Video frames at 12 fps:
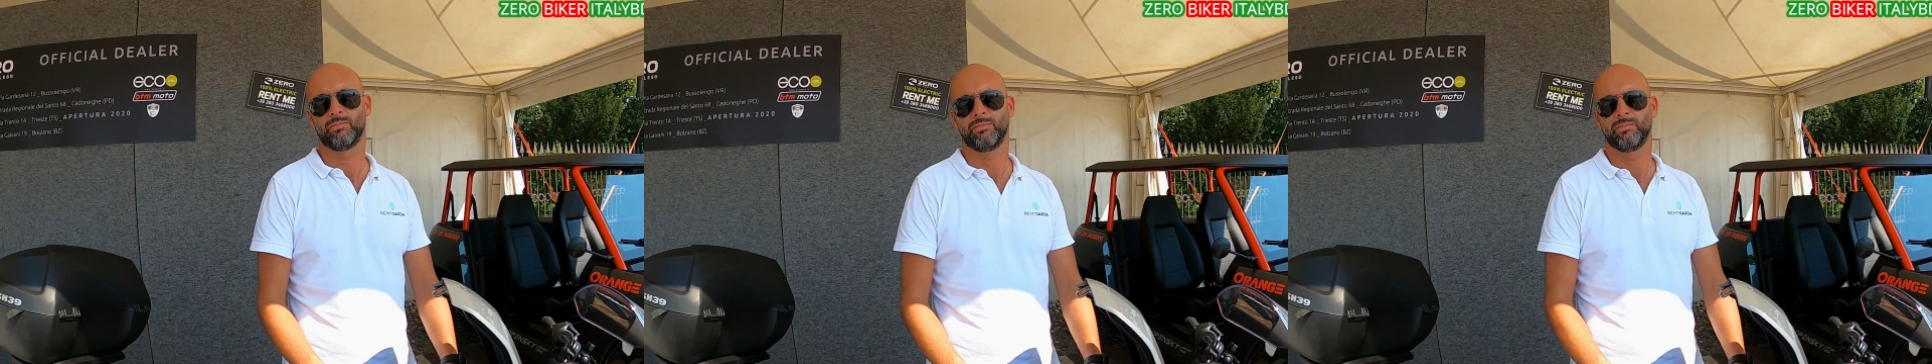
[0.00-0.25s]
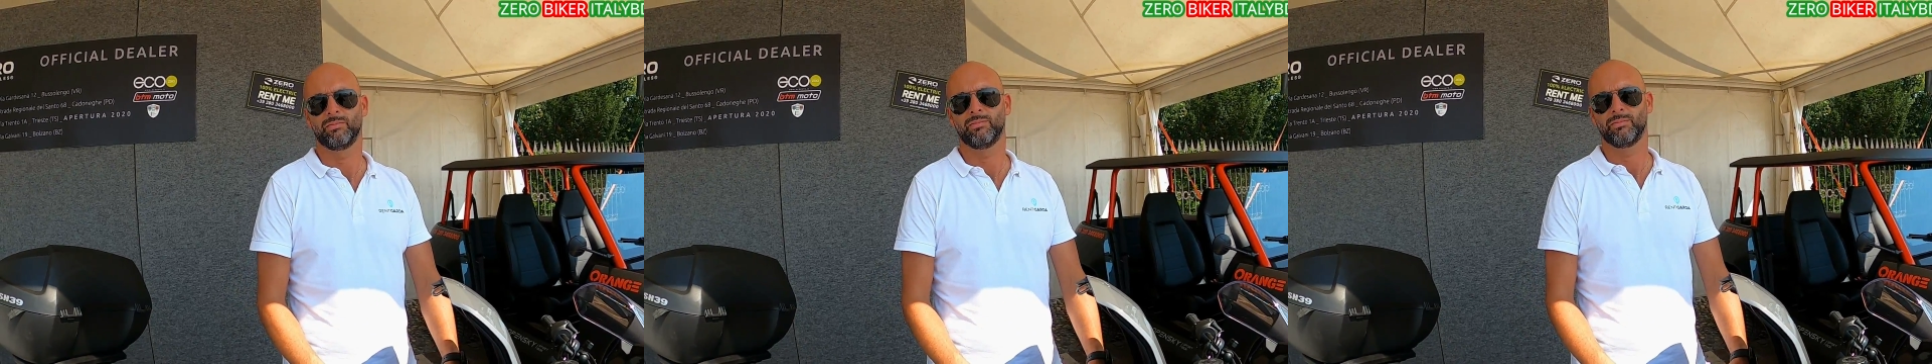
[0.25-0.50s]

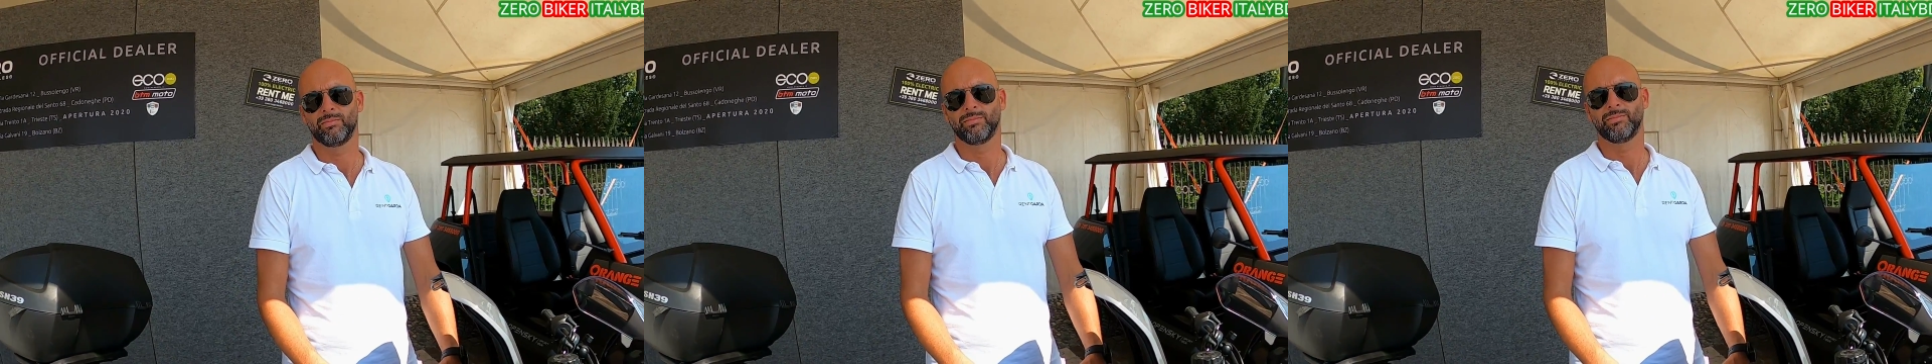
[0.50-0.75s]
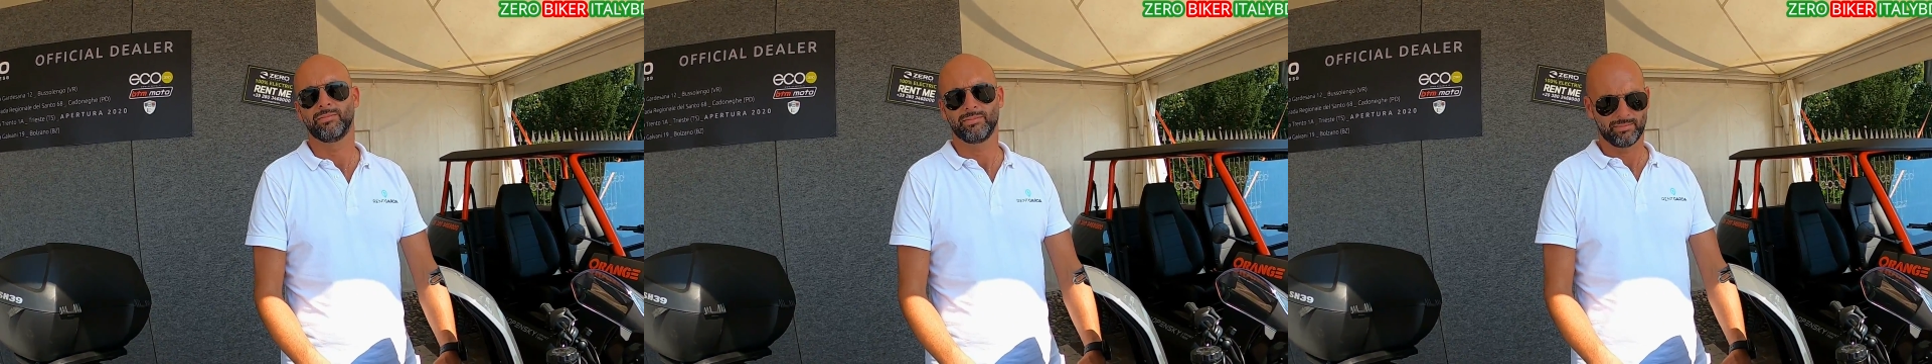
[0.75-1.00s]
oh yes,
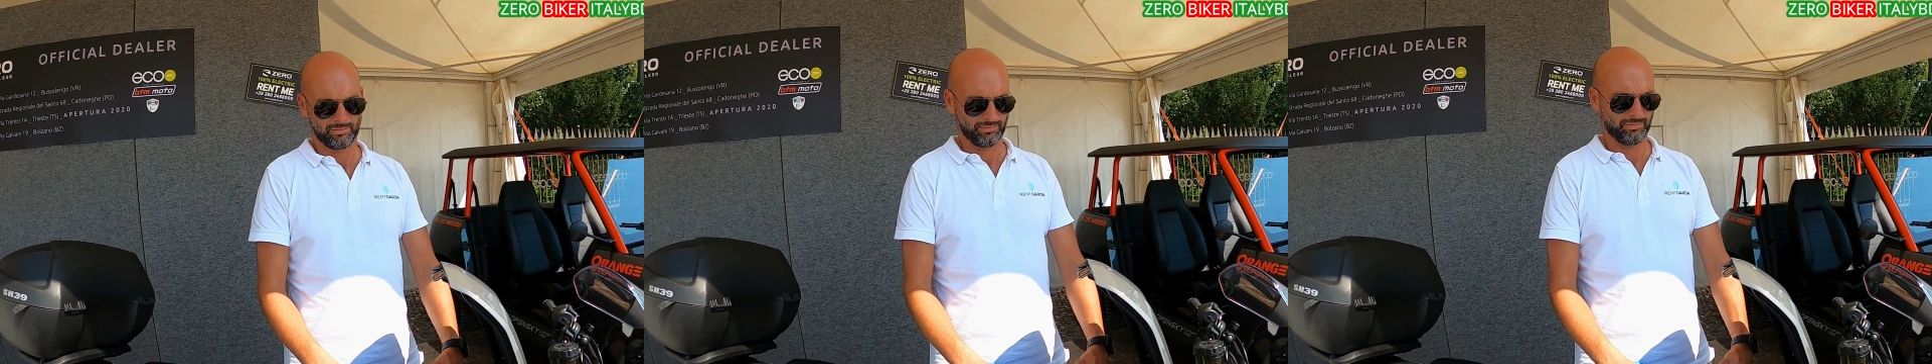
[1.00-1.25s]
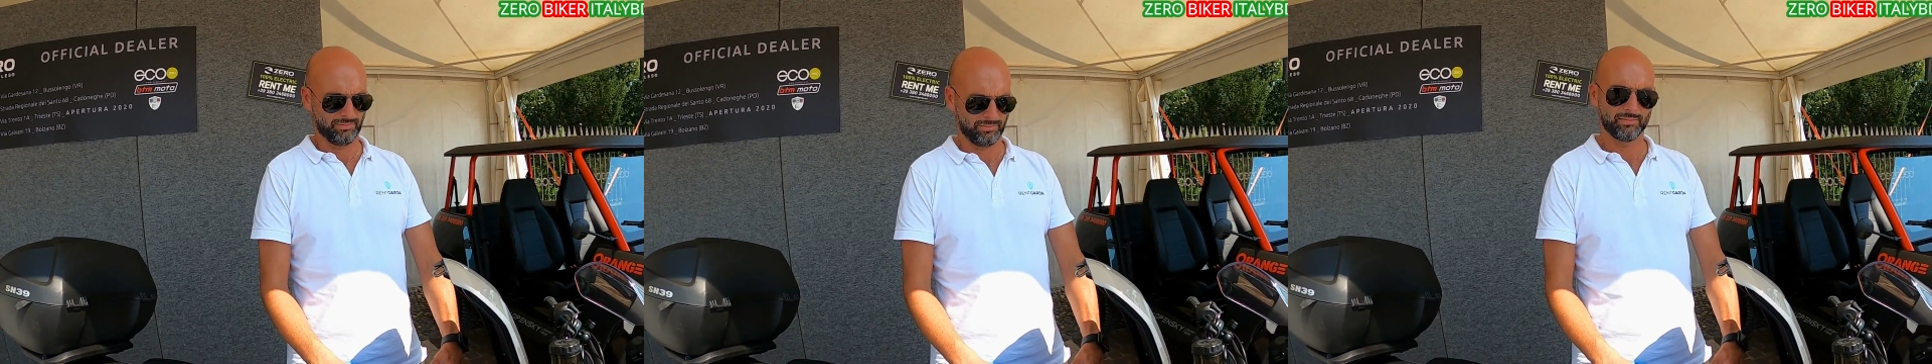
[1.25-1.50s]

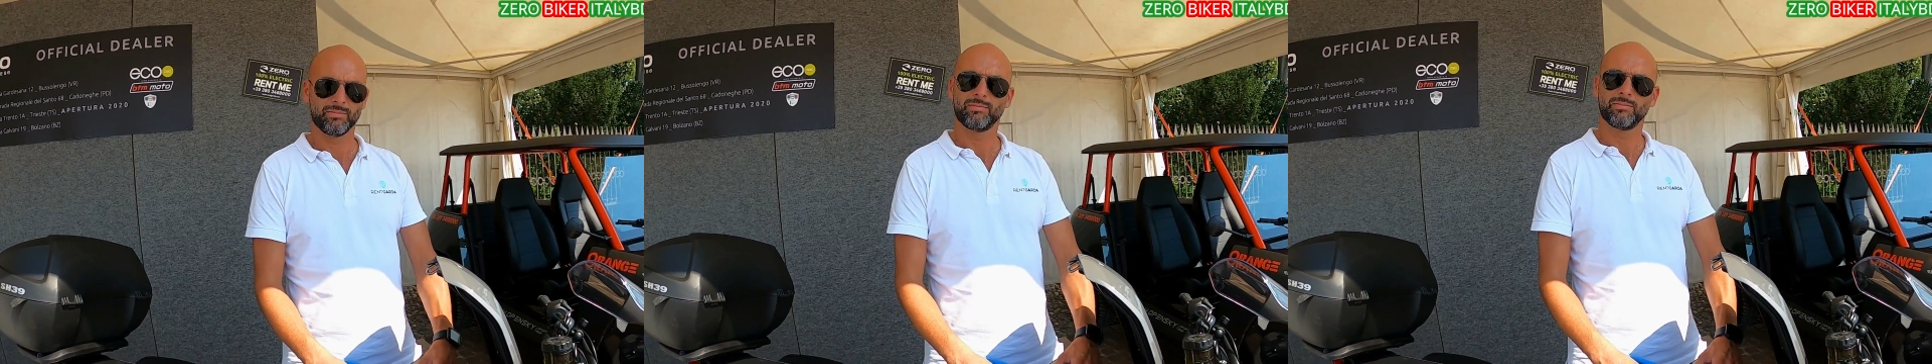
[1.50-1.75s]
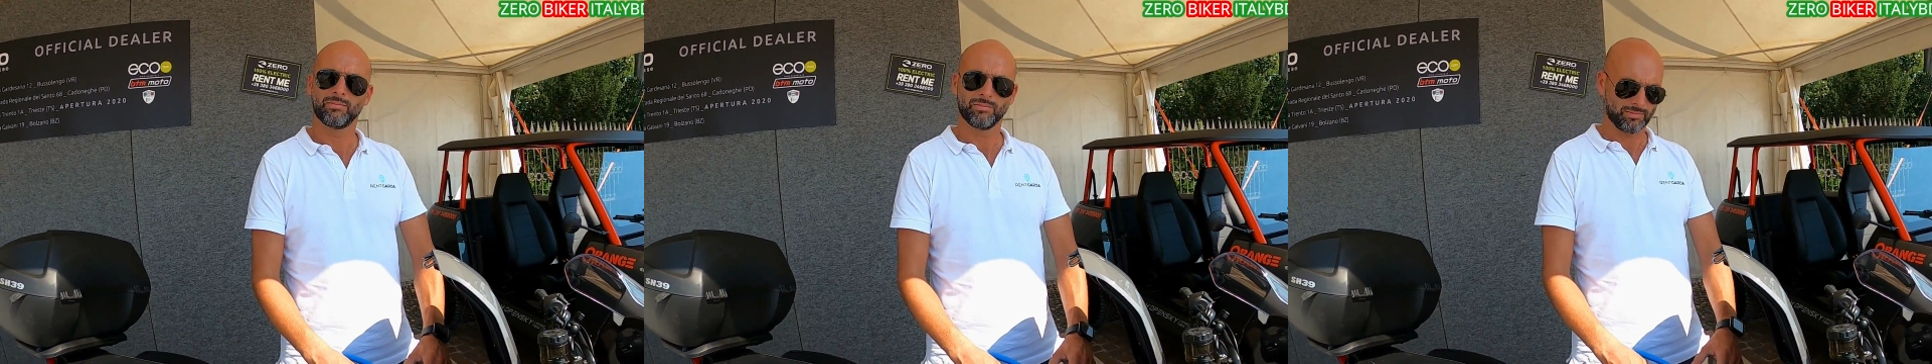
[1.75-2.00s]
that's really
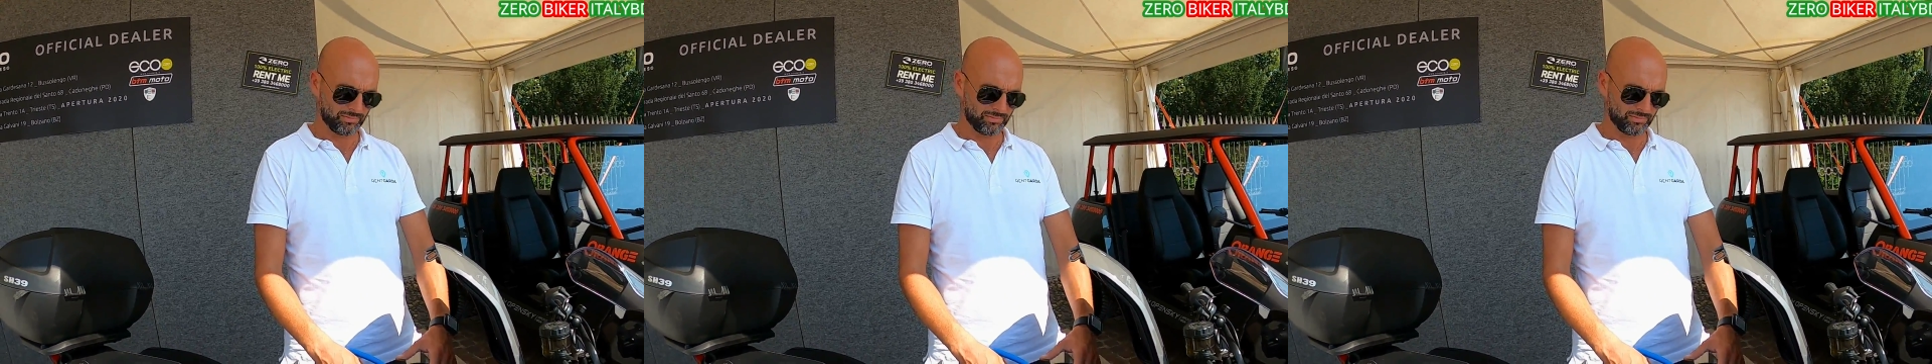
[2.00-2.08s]
cool.